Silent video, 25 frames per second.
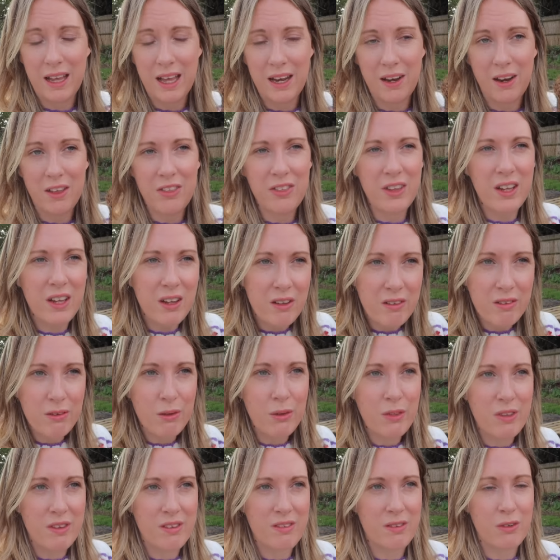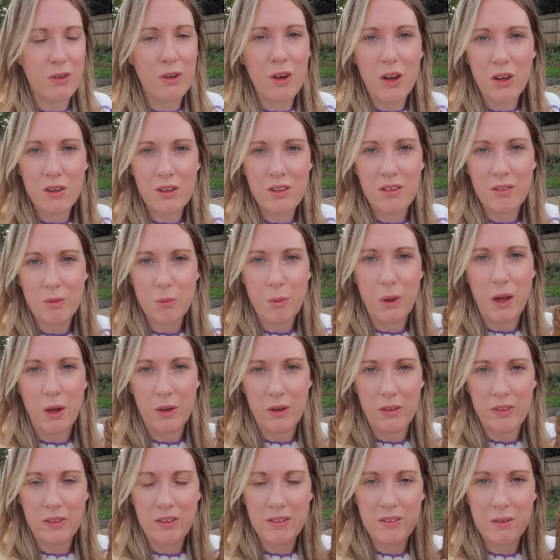And I think I saw this on Gardener's
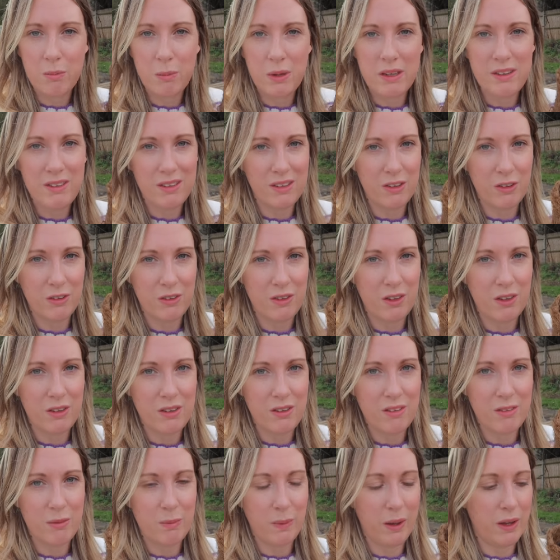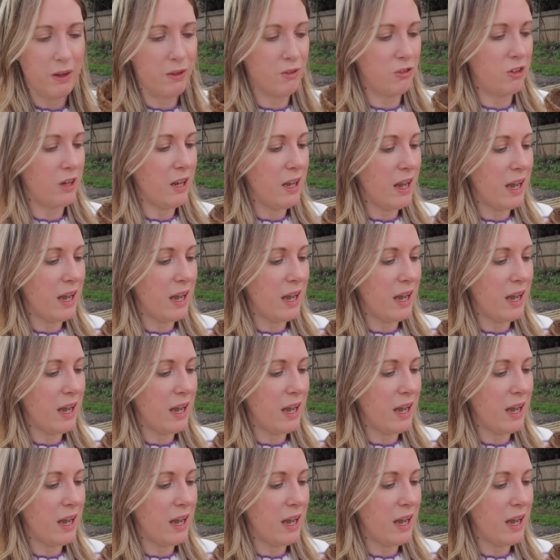World. I think someone did it on Gardener's World.